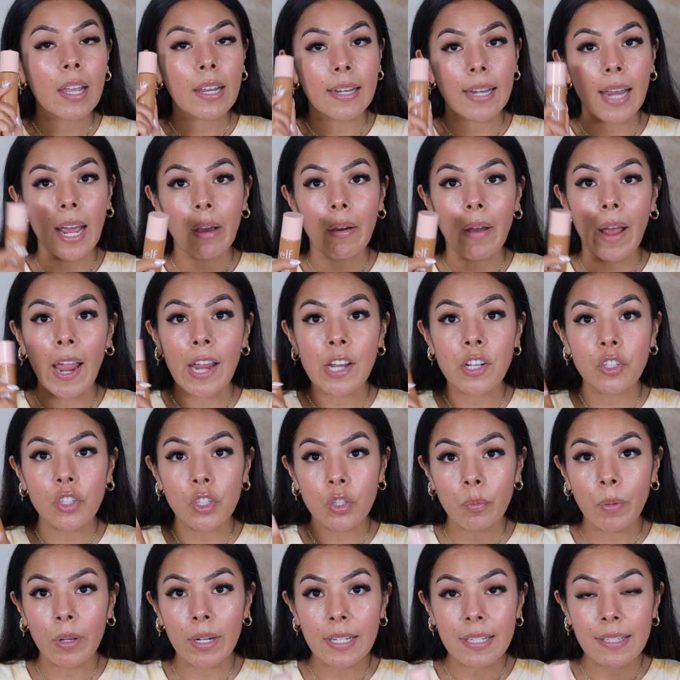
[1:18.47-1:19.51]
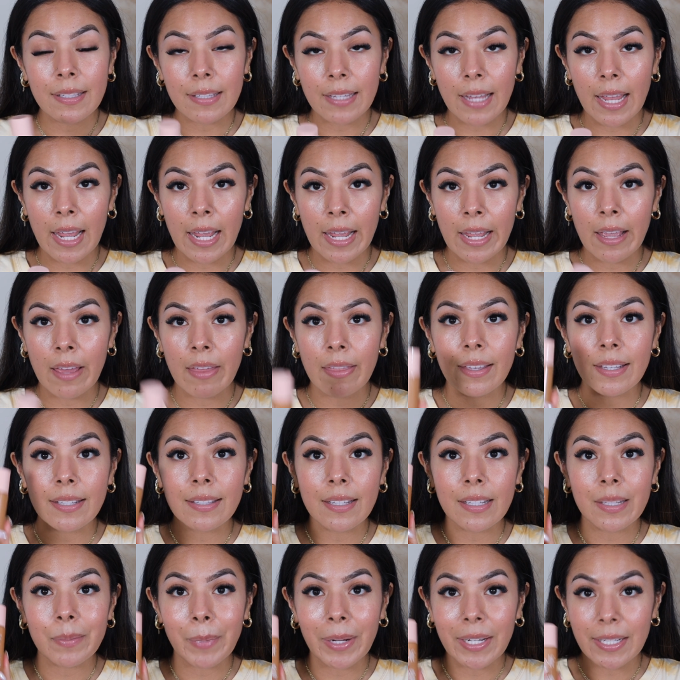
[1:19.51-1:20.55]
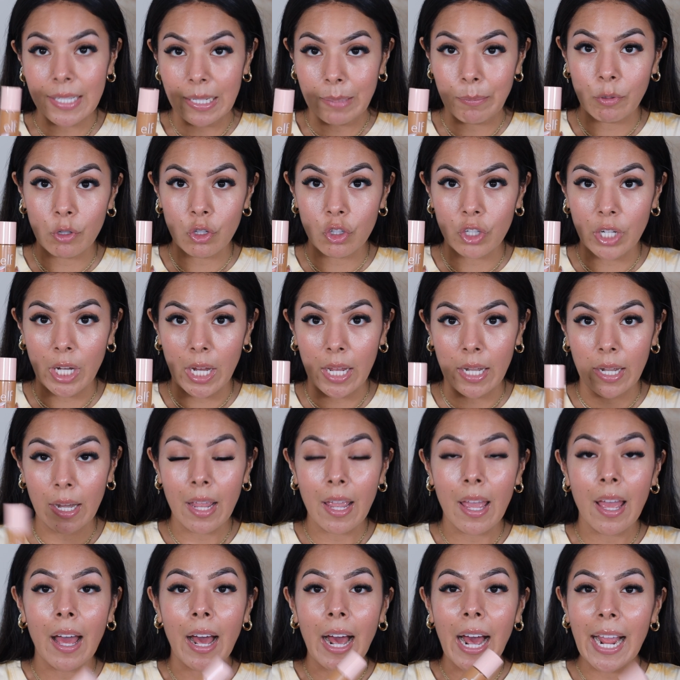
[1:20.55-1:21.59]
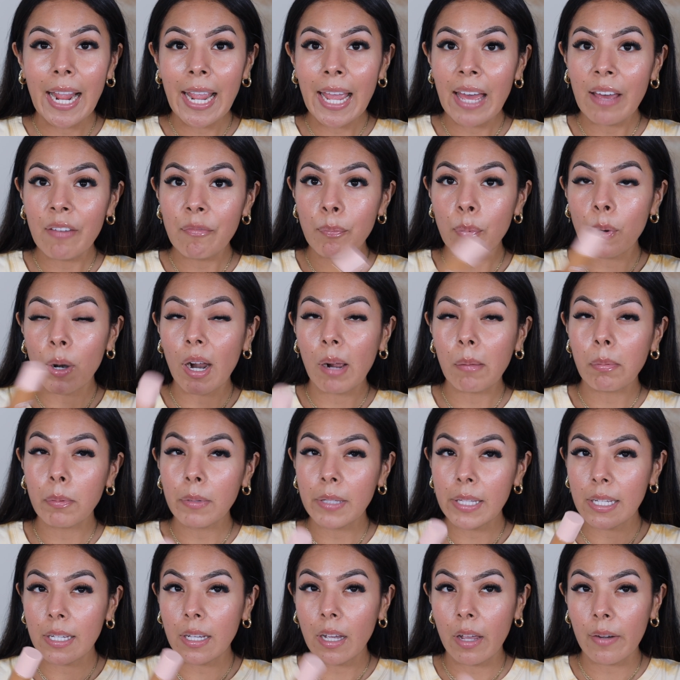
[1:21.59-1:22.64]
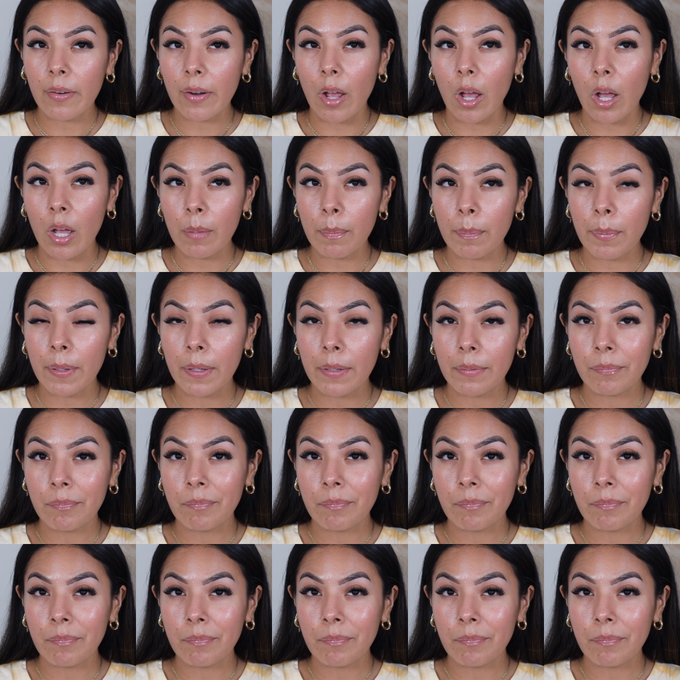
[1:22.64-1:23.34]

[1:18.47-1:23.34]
Now, I do wanna say this is my summer shade. I have probably gone up